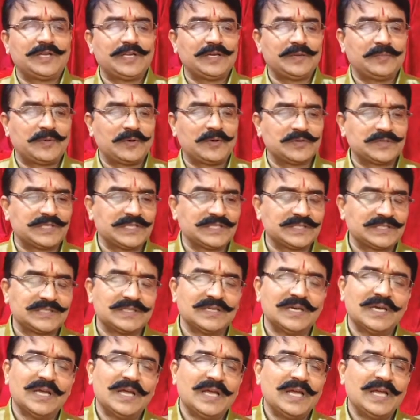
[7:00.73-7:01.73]

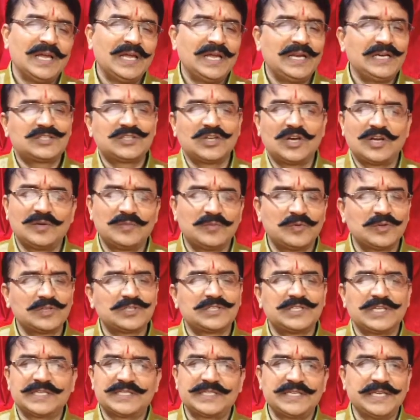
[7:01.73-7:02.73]
process. It's
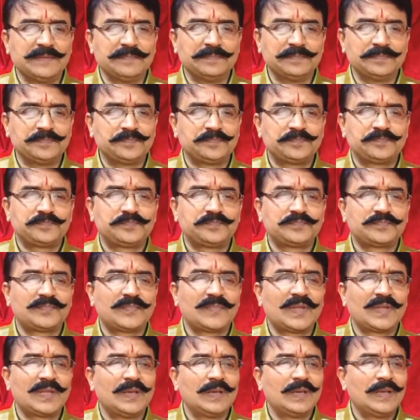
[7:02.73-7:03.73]
almost the same.
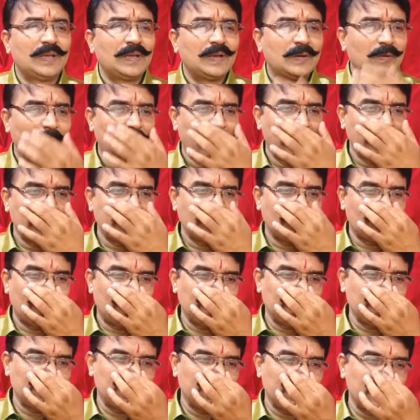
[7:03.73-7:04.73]

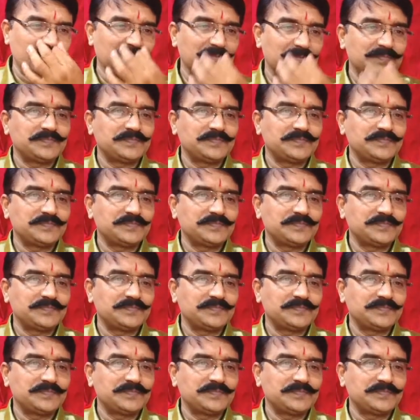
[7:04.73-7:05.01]
Whatever